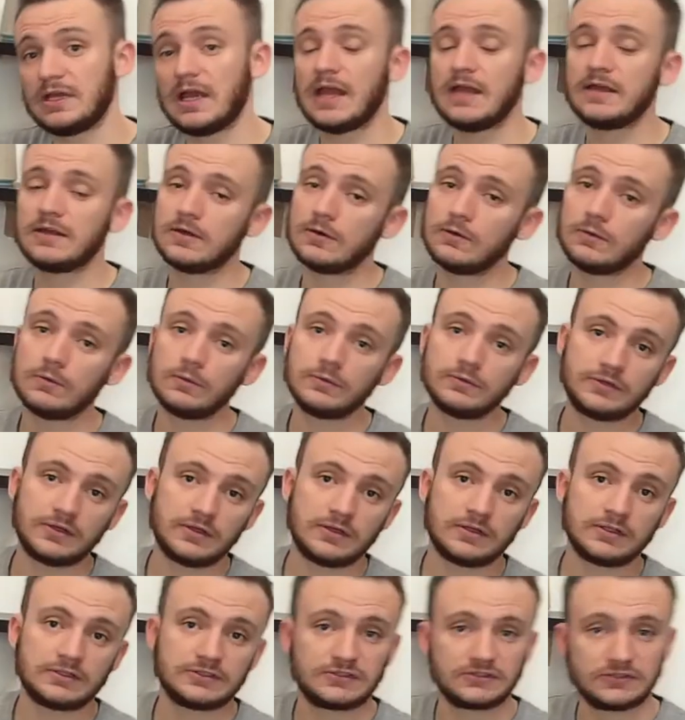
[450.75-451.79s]
I know
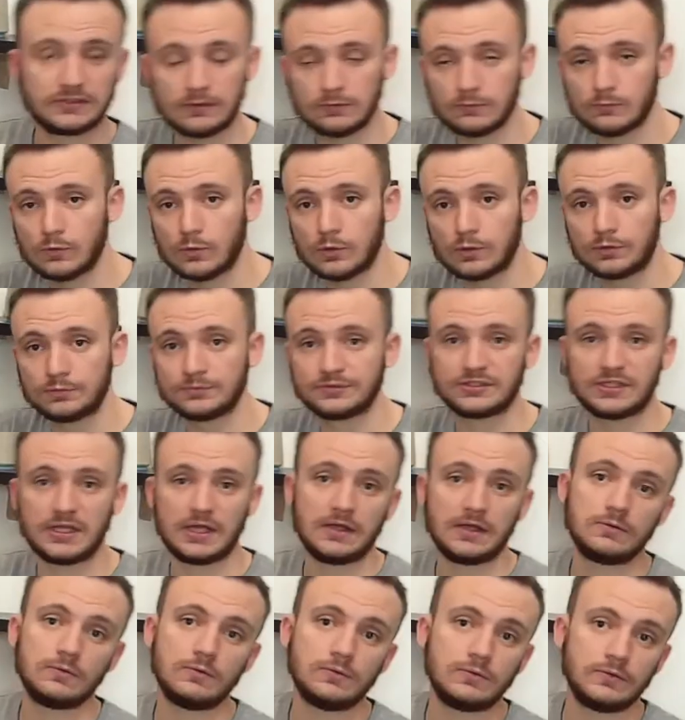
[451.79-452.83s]
they are silkworms,
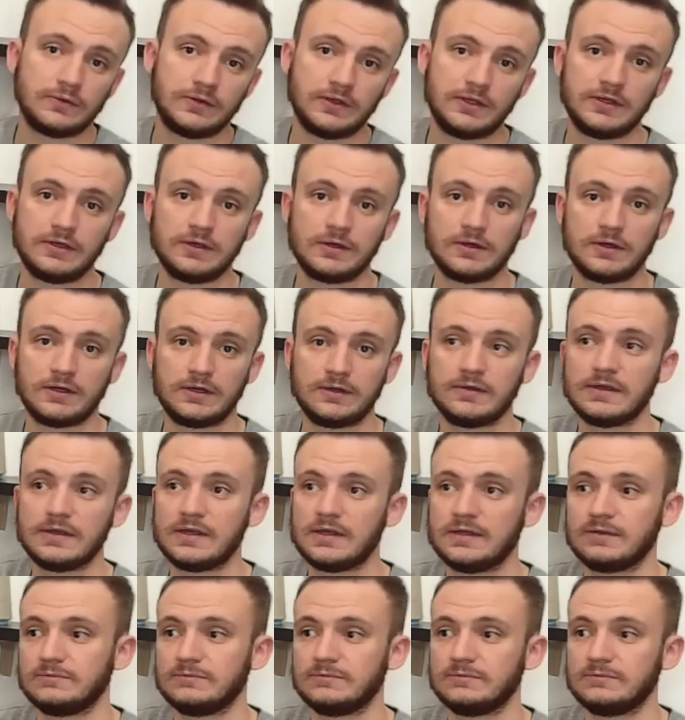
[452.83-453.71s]
I know they are